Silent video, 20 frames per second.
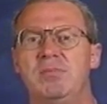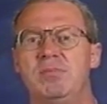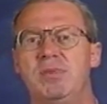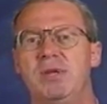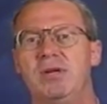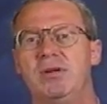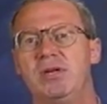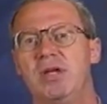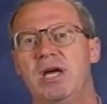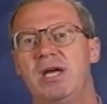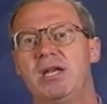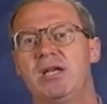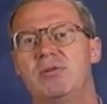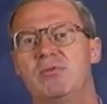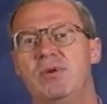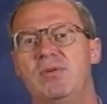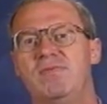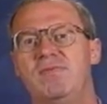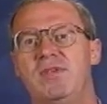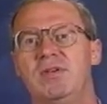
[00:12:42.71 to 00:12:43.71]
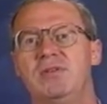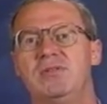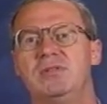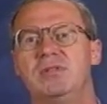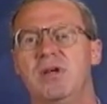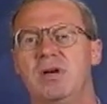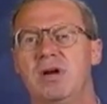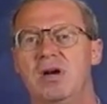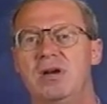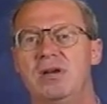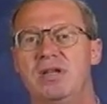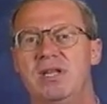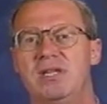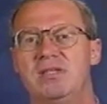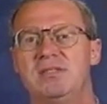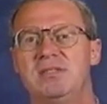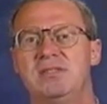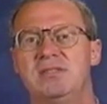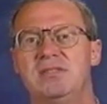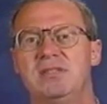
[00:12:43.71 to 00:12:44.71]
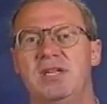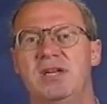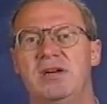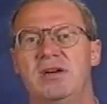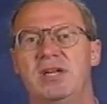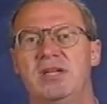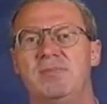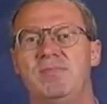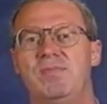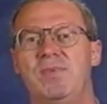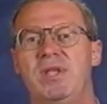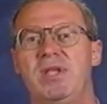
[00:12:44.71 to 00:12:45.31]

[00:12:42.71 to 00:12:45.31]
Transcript: periodic reviews are necessary